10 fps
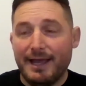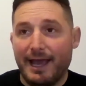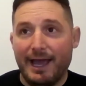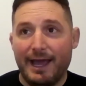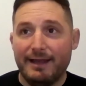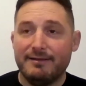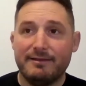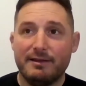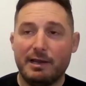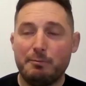And
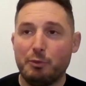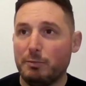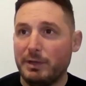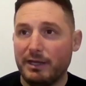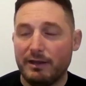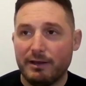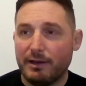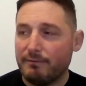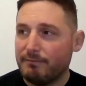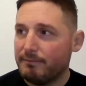it brought me
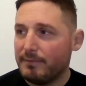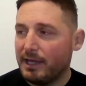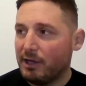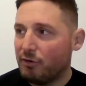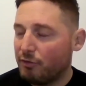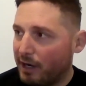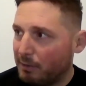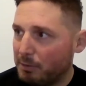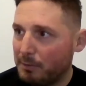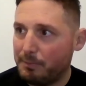
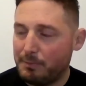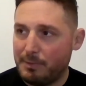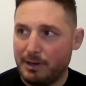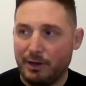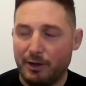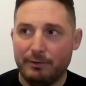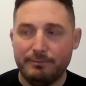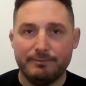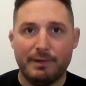incredible, you know,